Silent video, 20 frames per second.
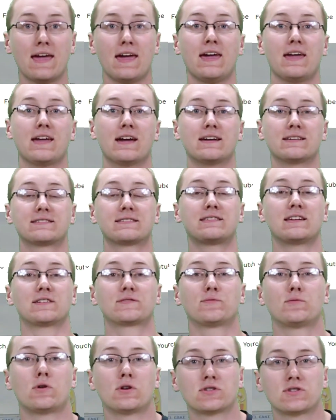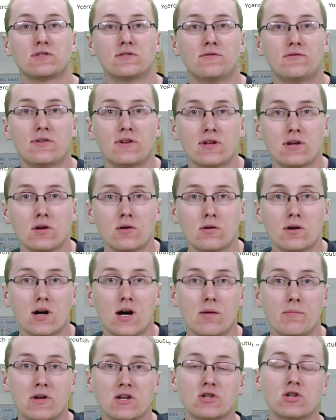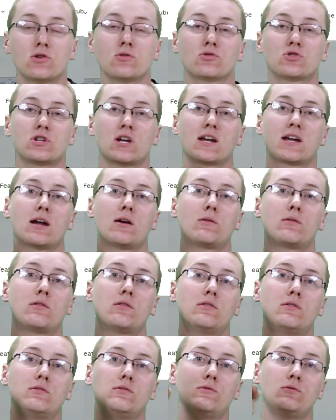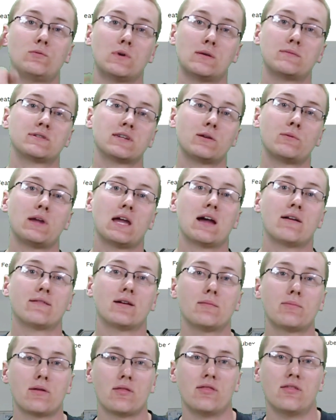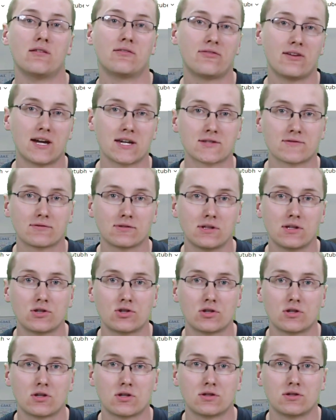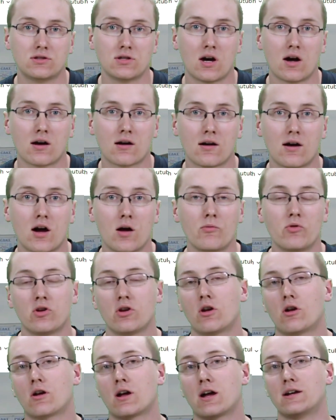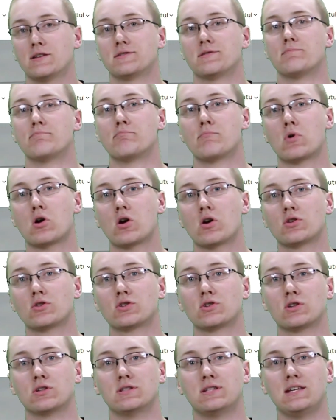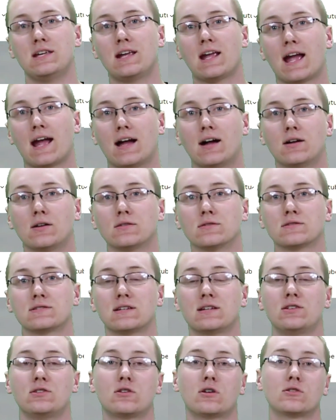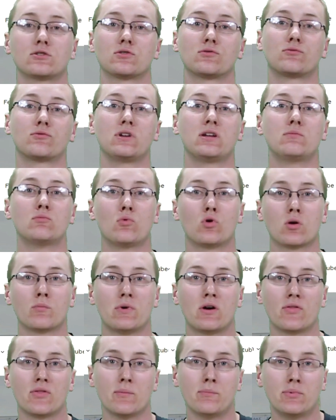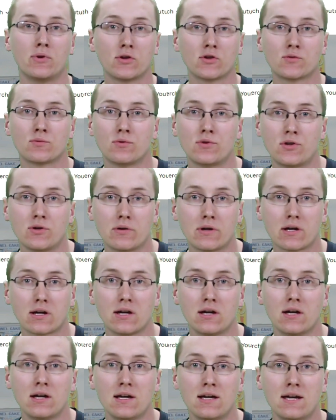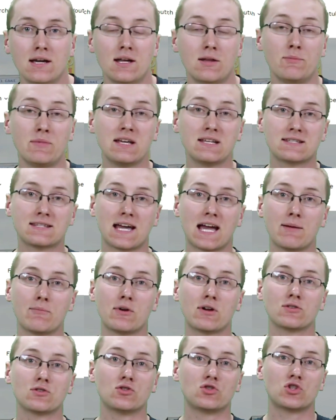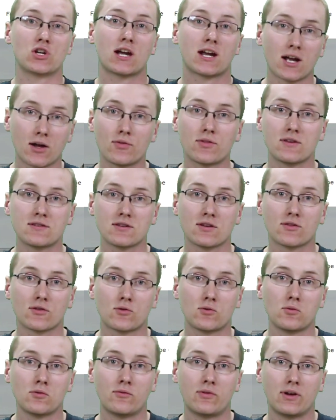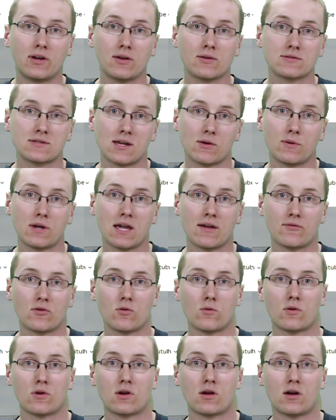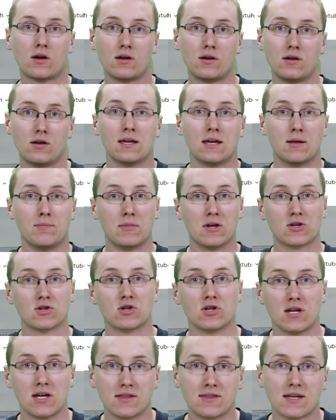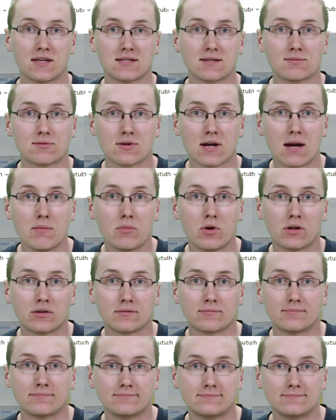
Hey guys, thanks for watching the video. Uh, make sure you go check out the new website we have up, thefastreligion.com. You can get all kinds of merch, decals, and you can also read more about the builds we're doing. Meantime, why don't you check out these other cool videos that we have going on, and make sure you hit that subscribe button.